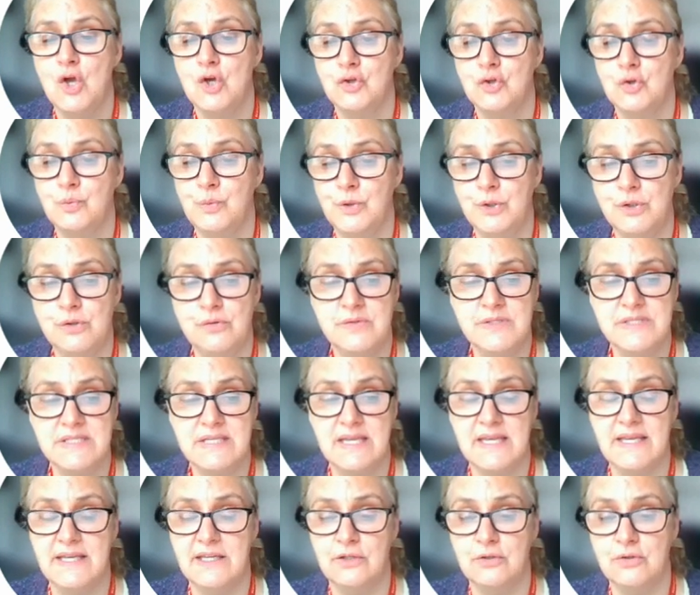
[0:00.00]
Despite
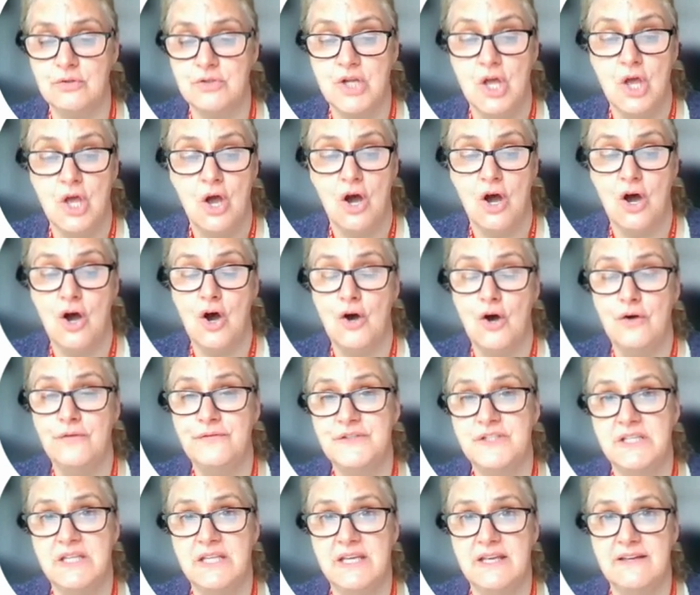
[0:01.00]
limitations in
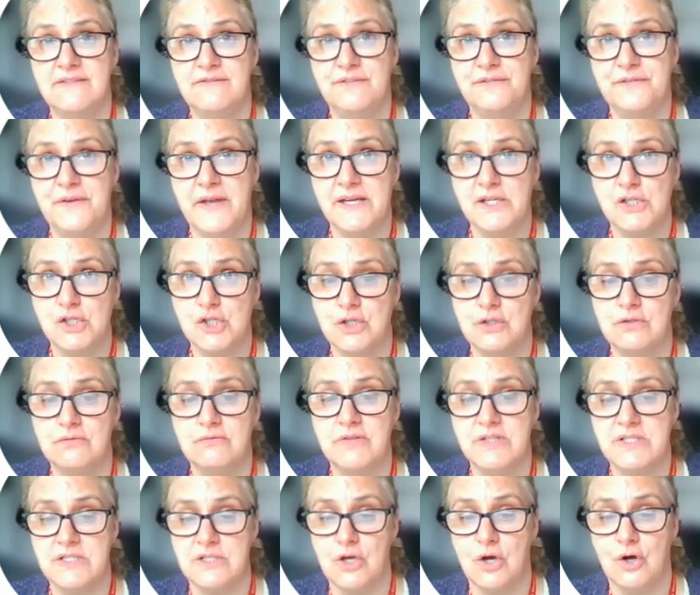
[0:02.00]
the care given,
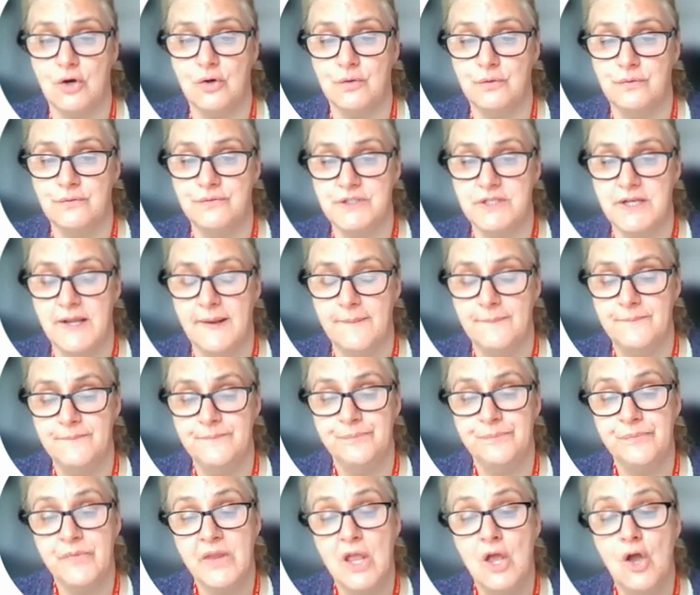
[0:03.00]
the wounds
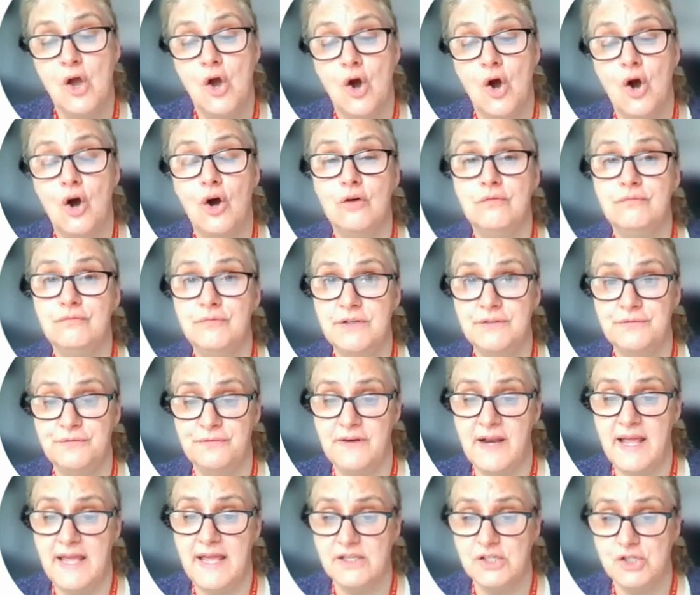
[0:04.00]
healed
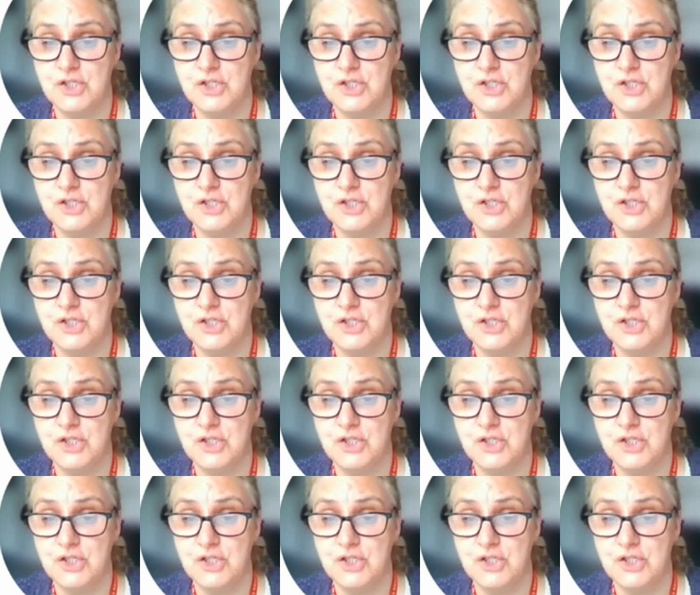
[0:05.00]
after the